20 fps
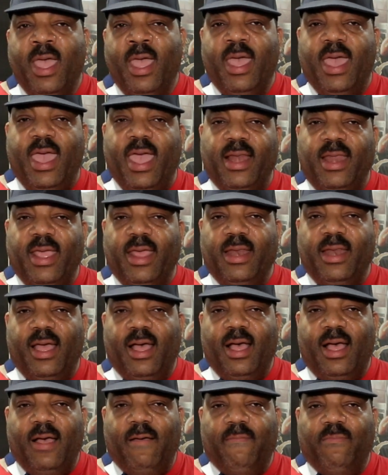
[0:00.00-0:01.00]
And then,
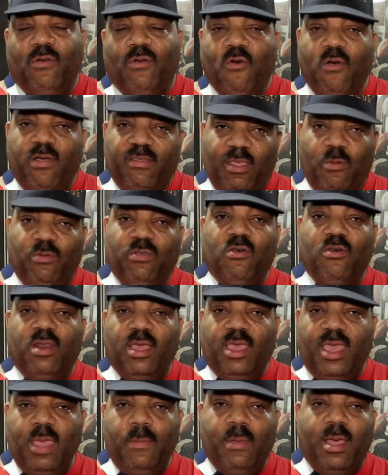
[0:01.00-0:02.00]
of course, it was going to
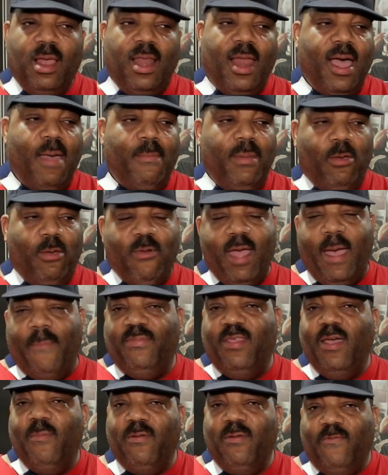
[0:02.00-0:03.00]
keep climbing,
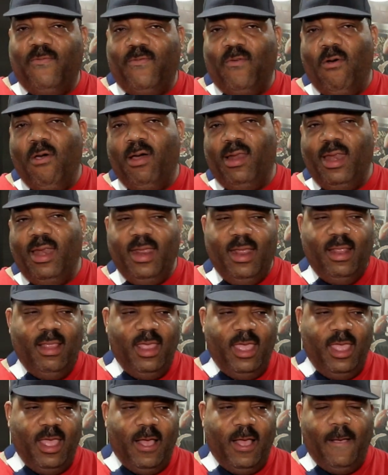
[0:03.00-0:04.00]
wrapped up in foil and in
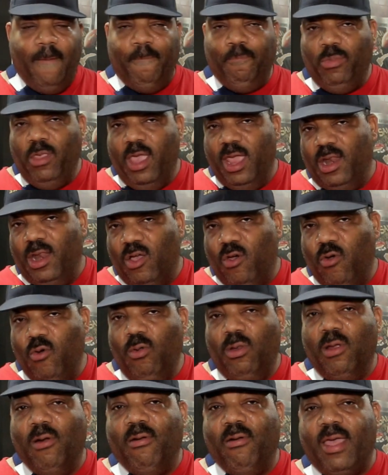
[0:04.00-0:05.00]
the
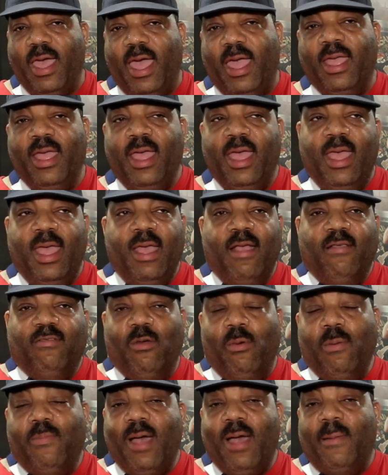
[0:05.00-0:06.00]
cooler, okay? So
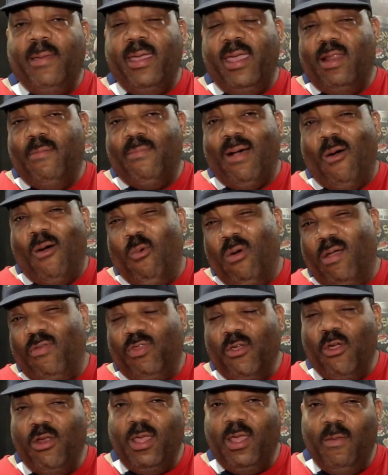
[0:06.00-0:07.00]
we probably hit about
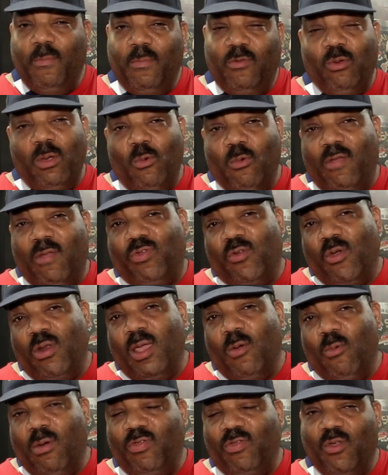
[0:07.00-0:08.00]
130, between 130
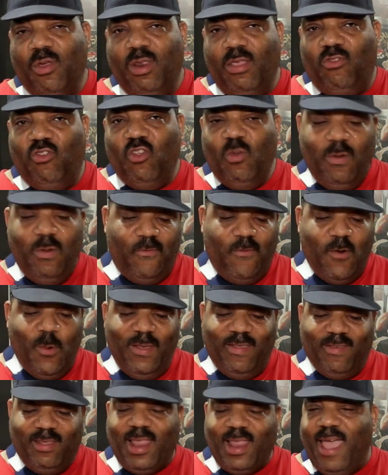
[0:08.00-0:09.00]
and 132 before we
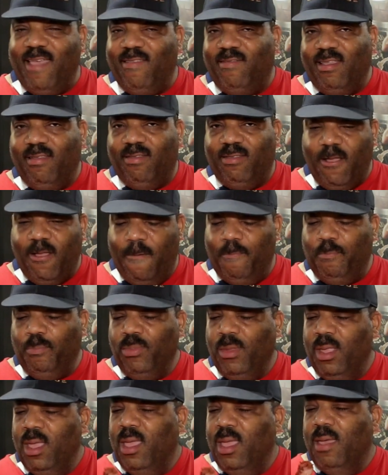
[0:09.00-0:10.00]
sliced it. So,
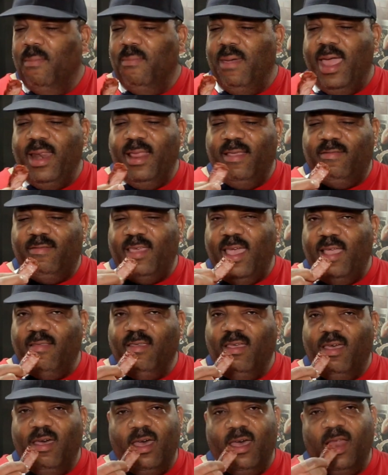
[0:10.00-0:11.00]
man, this tastes
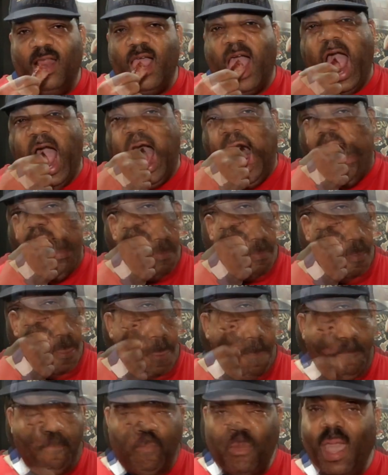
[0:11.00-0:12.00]
good.
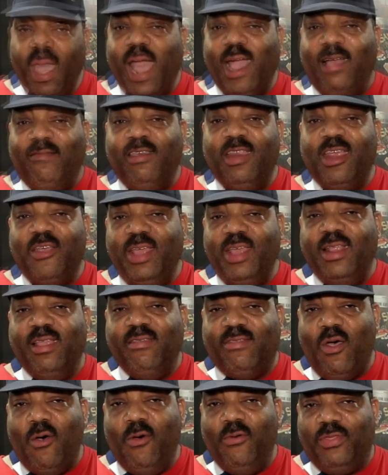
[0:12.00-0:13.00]
I can sit here and eat
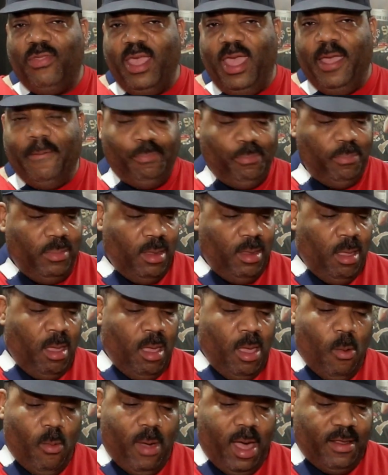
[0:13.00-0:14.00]
this whole thing.
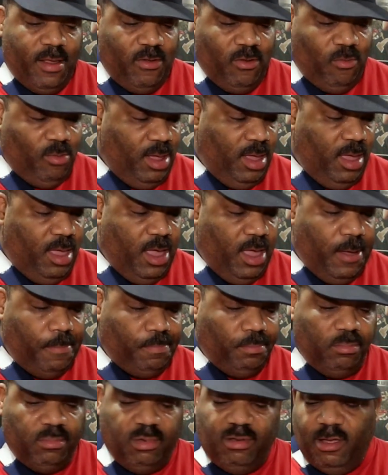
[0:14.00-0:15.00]
Wow, this is really good.
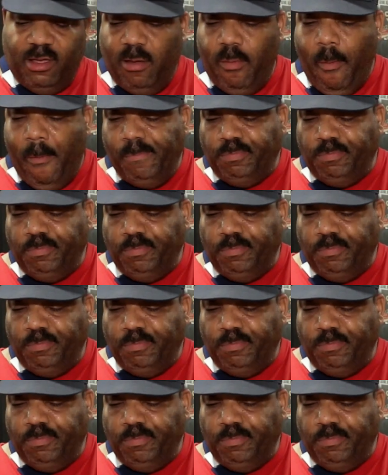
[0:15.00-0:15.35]
So,